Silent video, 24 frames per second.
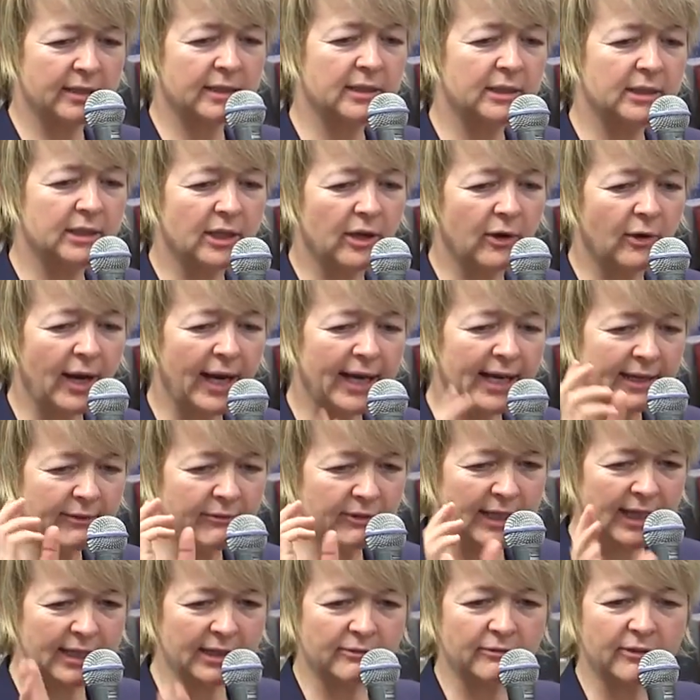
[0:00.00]
you know I
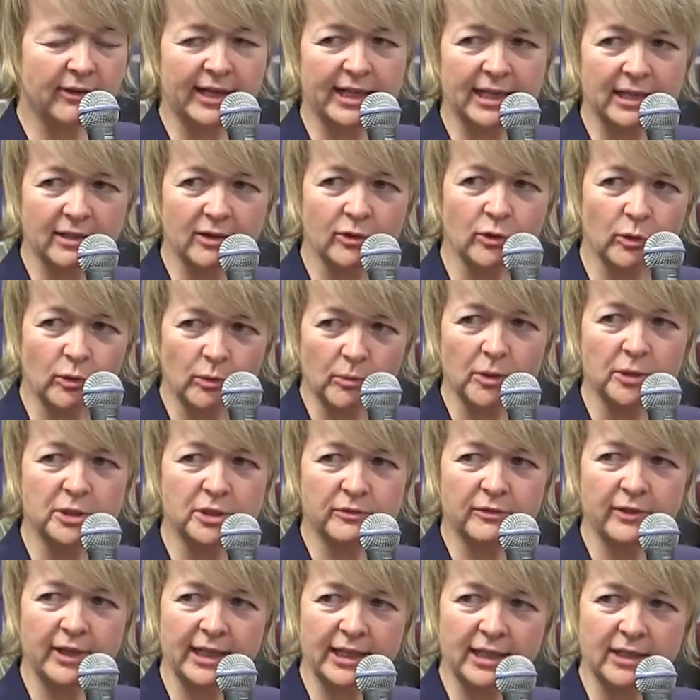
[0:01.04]
even had the very almost
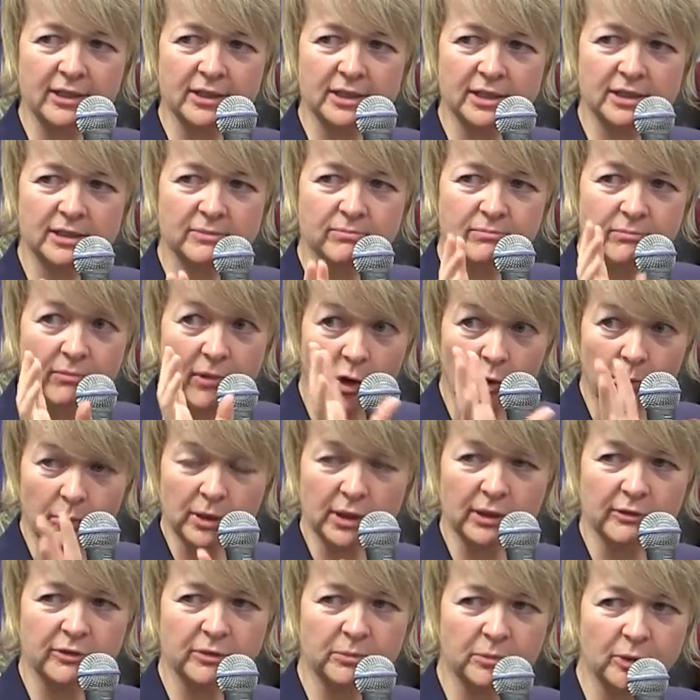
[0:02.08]
the very last
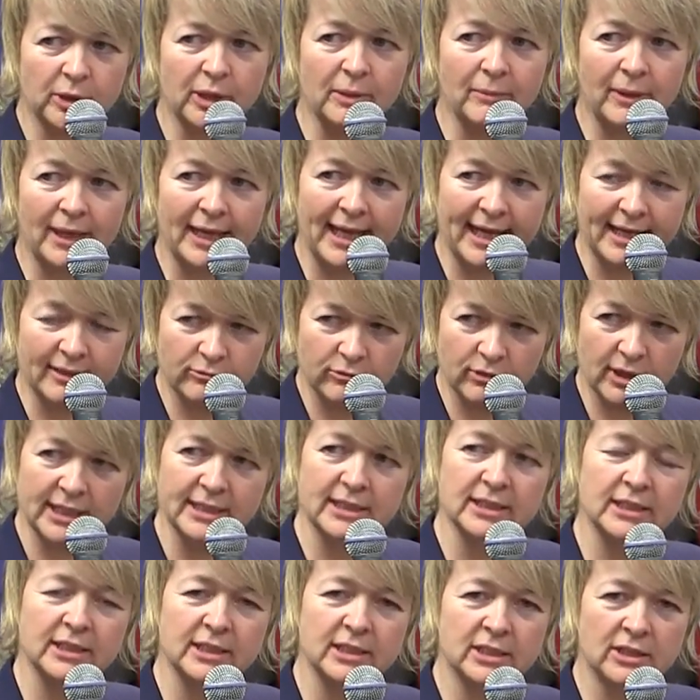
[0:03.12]
moment of the book in my head
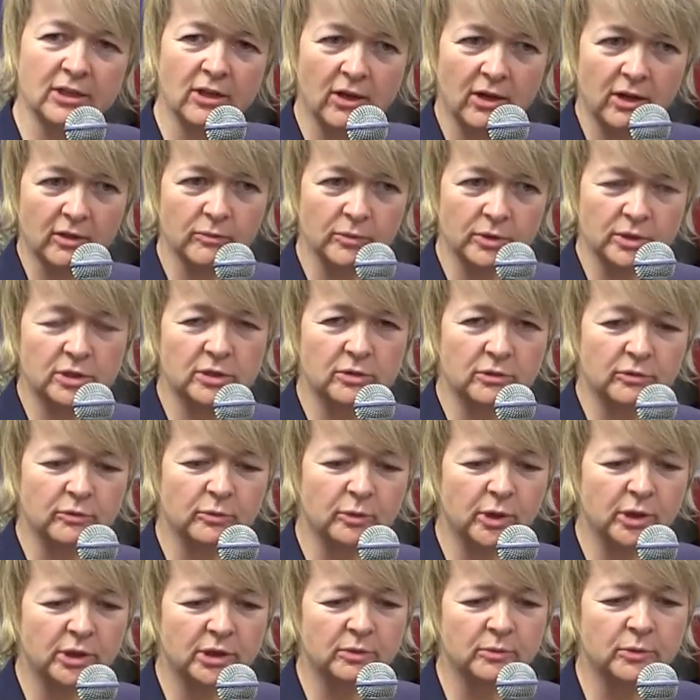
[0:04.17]
right at the start and would sort of
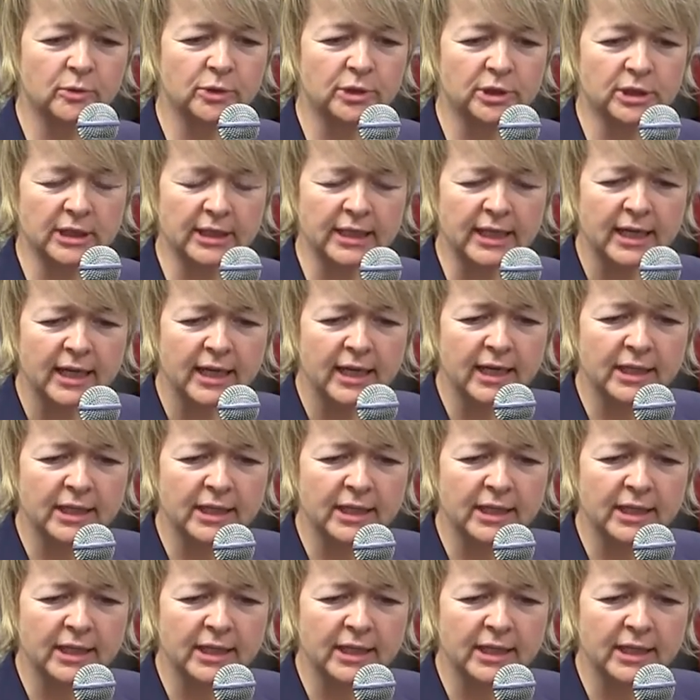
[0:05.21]
work towards it.